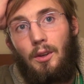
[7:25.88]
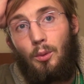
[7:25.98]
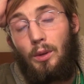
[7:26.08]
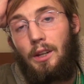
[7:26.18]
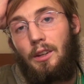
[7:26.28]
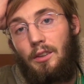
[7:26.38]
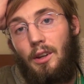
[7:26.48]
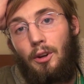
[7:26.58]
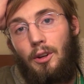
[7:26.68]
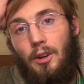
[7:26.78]
reading
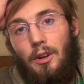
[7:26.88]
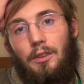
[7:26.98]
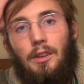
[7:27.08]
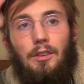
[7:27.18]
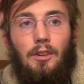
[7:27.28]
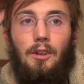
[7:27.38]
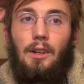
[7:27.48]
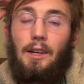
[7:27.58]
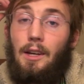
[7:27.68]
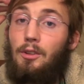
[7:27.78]
tarot cards. I
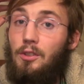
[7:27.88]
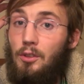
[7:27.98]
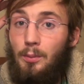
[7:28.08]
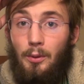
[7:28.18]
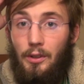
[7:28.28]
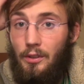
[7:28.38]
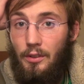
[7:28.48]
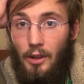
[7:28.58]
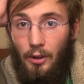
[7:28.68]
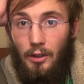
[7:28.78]
started like I was super into
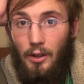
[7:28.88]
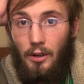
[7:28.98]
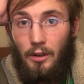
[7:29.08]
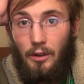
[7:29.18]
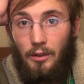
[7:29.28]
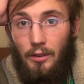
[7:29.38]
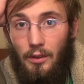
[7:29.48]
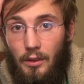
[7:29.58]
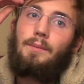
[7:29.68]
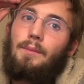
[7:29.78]
tarot cards.
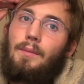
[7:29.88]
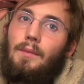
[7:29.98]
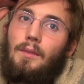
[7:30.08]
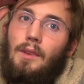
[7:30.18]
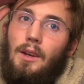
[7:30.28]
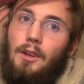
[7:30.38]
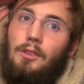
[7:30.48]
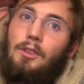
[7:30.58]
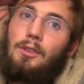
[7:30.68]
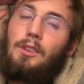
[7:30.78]
I
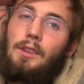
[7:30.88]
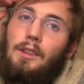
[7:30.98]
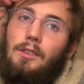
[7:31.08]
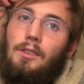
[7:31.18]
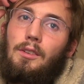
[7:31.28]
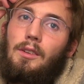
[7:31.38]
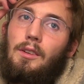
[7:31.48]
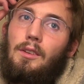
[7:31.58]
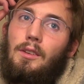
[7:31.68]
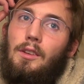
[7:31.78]
was using this
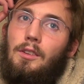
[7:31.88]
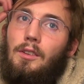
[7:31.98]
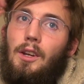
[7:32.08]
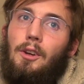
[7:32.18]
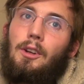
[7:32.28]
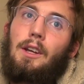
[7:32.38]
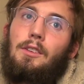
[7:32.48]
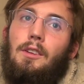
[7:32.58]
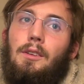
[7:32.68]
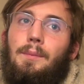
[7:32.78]
this tarot
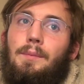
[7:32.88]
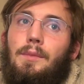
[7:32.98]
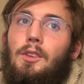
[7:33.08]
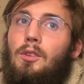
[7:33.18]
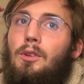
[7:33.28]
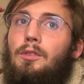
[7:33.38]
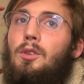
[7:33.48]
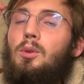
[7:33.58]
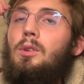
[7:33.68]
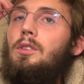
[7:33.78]
as a sort of
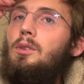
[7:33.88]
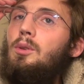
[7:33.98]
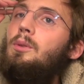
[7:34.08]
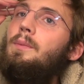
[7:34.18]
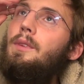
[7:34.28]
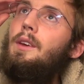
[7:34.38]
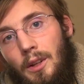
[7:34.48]
tool to